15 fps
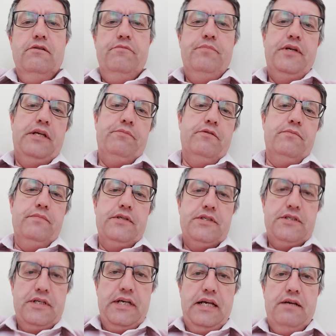of people
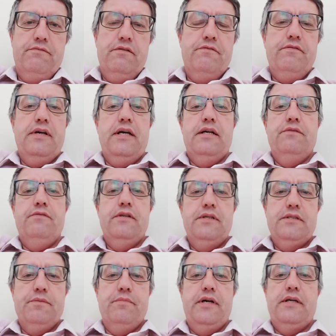mistake the fact that
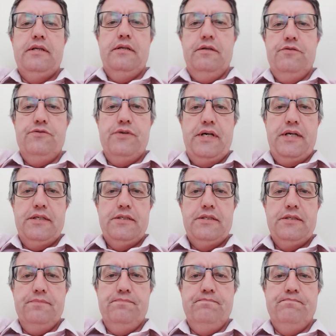it's a man in a dress